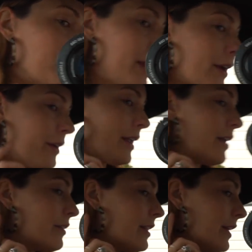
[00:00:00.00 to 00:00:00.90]
paired
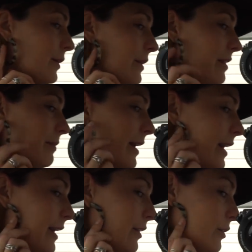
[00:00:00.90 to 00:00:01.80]
everything with
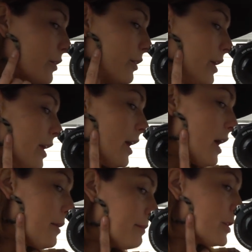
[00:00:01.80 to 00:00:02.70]
my little
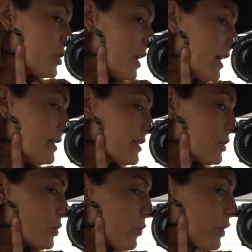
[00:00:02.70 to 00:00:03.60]
Machete
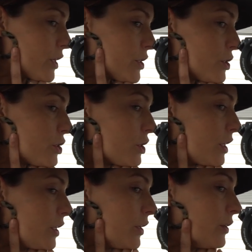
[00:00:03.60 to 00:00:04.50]
tortoise
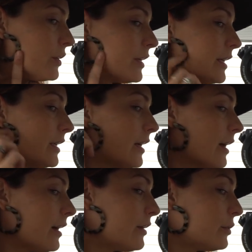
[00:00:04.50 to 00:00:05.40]
shell
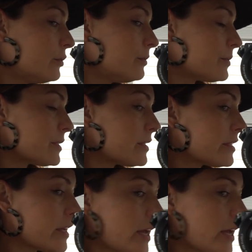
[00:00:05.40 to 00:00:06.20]
uh, hoops